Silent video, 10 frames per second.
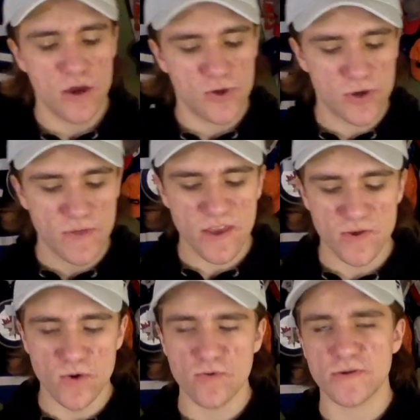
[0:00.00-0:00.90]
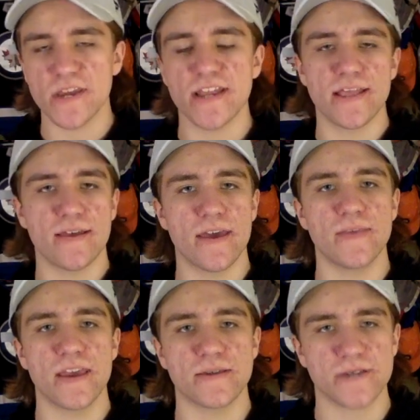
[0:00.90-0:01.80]
So the 2 seed in
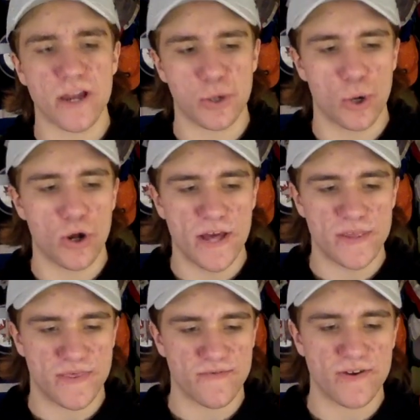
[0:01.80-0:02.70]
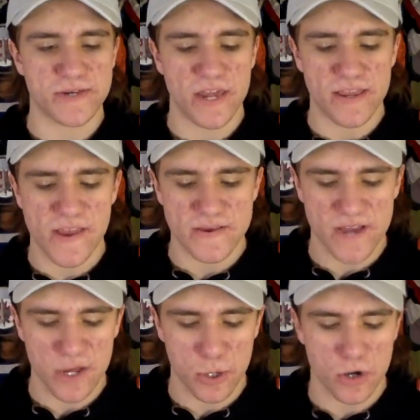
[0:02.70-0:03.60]
the Central and the 3 seed in the
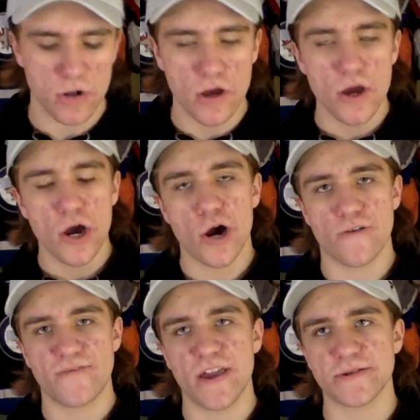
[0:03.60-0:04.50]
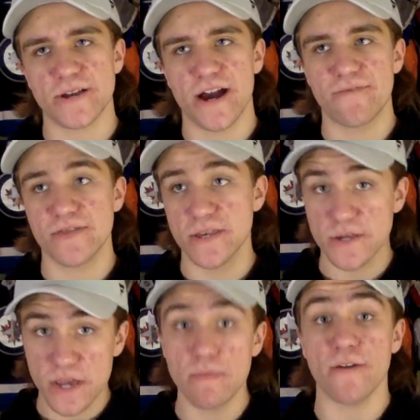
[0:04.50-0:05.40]
Central are facing off, and this
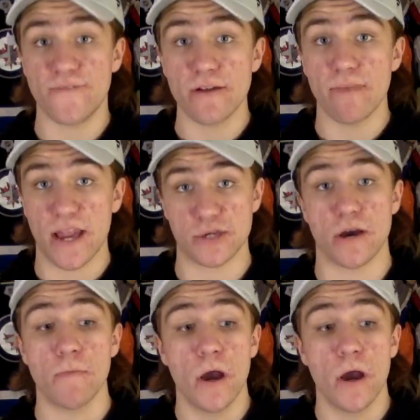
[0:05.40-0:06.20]
is going to be a fun matchup.